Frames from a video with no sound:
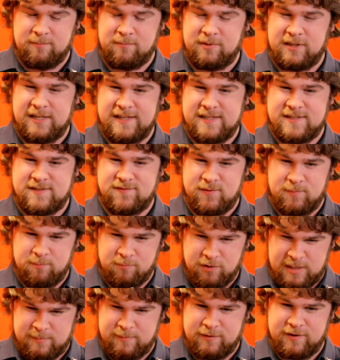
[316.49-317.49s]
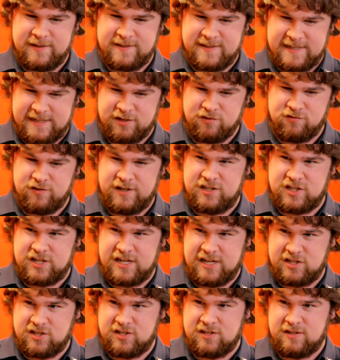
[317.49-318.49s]
in place for primary and secondary
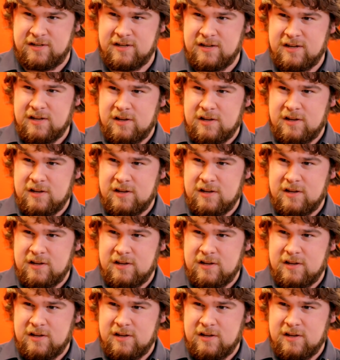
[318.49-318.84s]
education